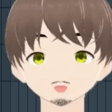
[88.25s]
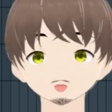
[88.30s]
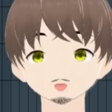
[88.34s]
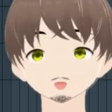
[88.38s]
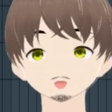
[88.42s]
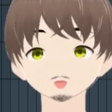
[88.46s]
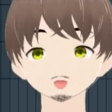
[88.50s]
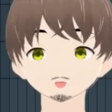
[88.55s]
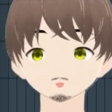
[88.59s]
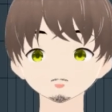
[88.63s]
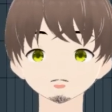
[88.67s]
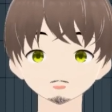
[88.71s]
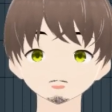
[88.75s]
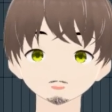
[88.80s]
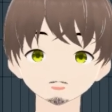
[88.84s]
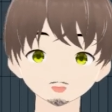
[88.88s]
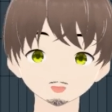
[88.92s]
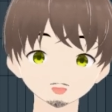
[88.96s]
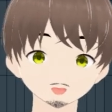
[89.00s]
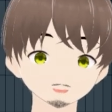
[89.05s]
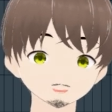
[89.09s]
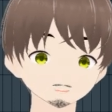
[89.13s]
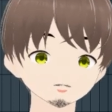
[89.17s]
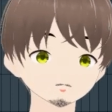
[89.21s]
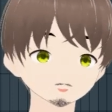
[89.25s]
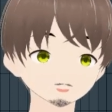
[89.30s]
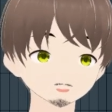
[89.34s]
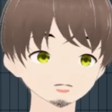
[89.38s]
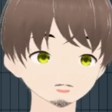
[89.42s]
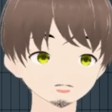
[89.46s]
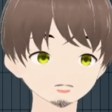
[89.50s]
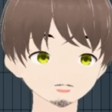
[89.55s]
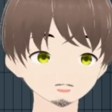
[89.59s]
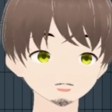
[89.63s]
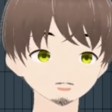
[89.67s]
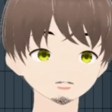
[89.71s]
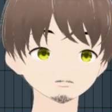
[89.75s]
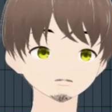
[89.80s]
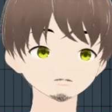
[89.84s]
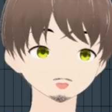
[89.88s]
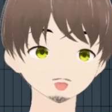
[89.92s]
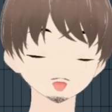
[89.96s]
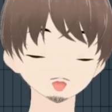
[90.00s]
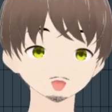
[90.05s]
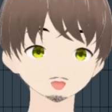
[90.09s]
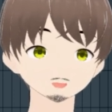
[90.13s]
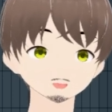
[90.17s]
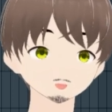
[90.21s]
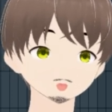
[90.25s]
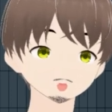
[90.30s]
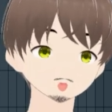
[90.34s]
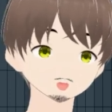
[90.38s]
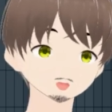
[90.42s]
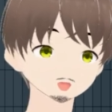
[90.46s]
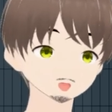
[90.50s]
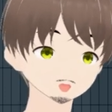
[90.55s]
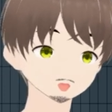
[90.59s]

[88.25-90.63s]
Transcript: you're a hater on vocal